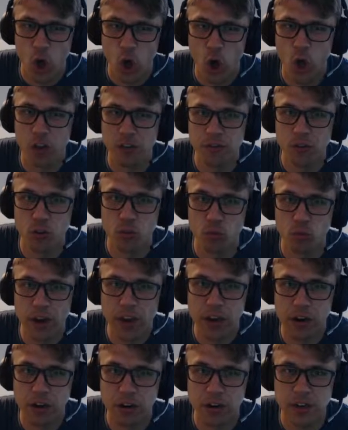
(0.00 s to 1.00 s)
all of the
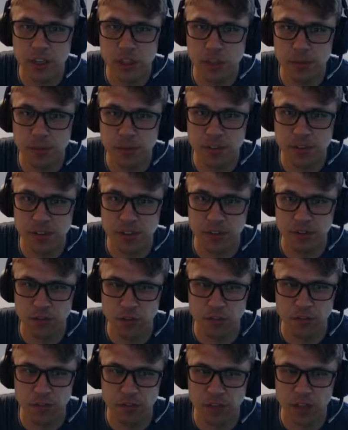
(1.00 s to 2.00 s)
rare instruments give
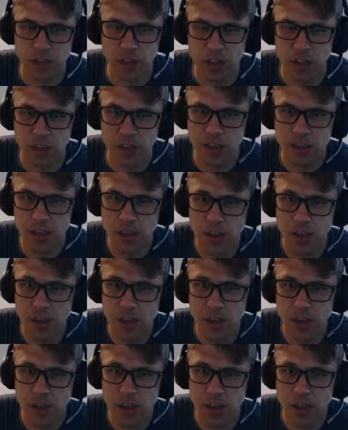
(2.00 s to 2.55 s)
you 50 luck.